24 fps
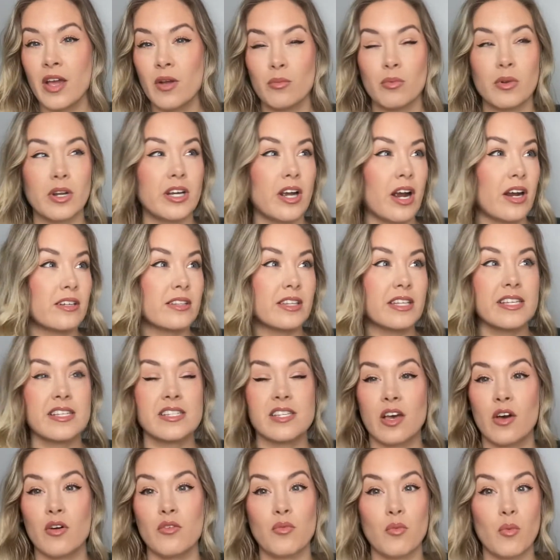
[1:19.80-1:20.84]
regardless
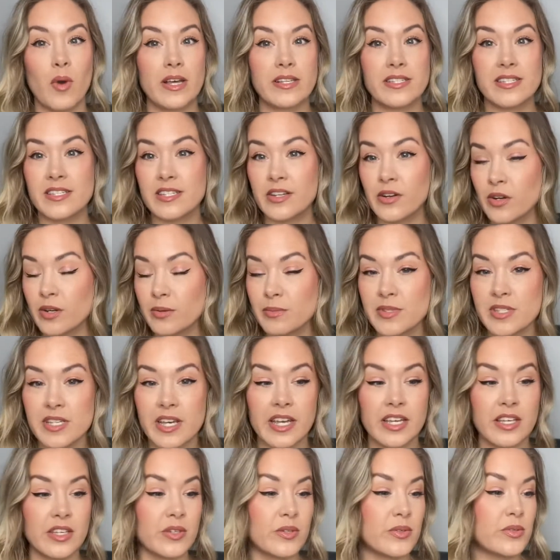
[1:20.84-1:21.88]
of what serums I
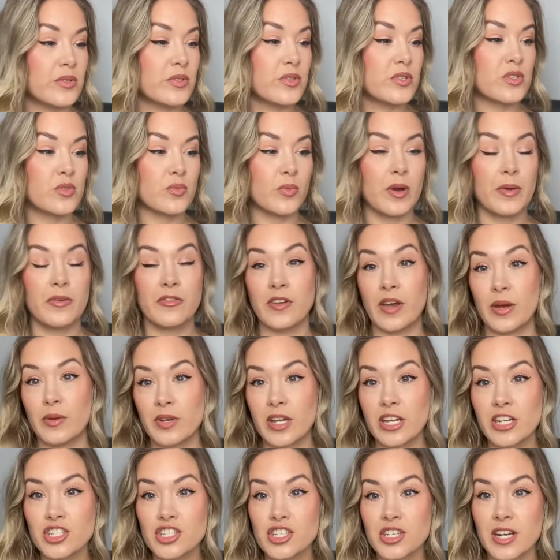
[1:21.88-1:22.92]
use, what
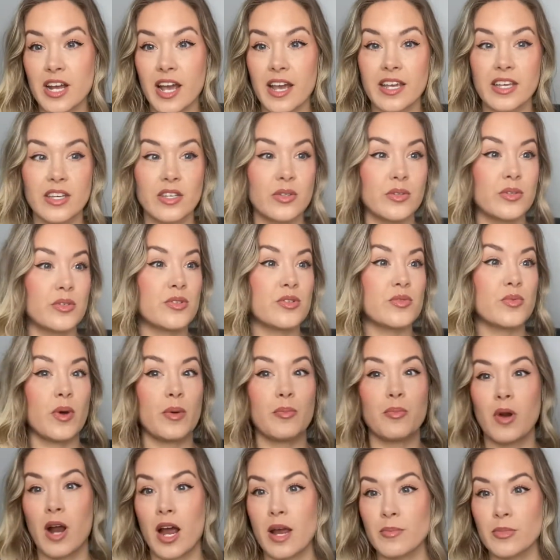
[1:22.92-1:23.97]
foundation I use, what
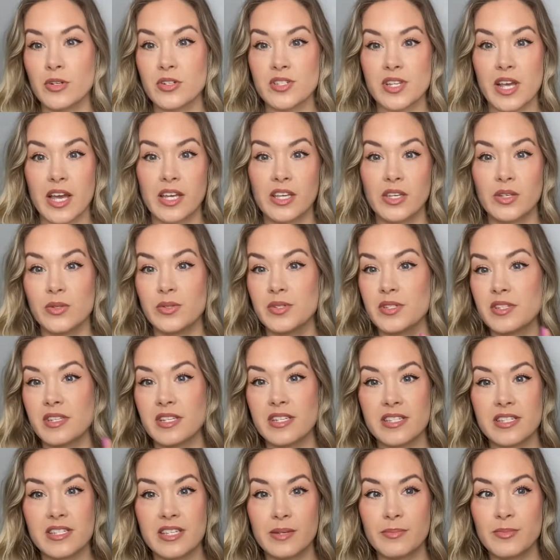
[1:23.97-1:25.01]
primers I use.
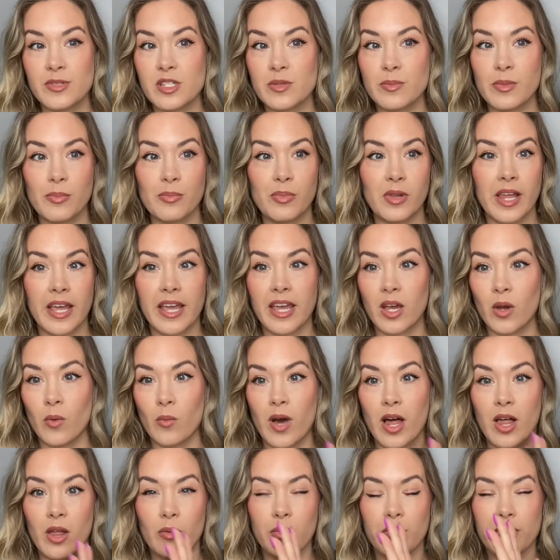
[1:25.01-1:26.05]
This seems to be playing
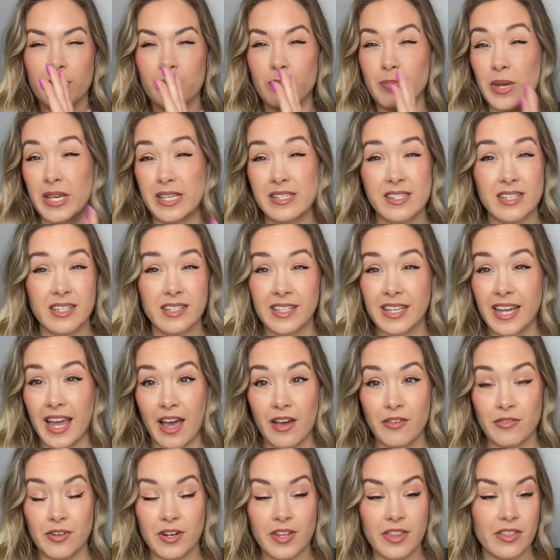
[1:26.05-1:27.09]
well with basically
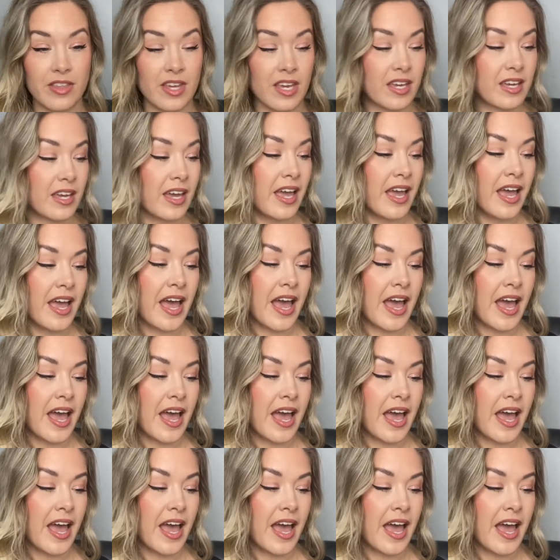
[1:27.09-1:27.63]
everything.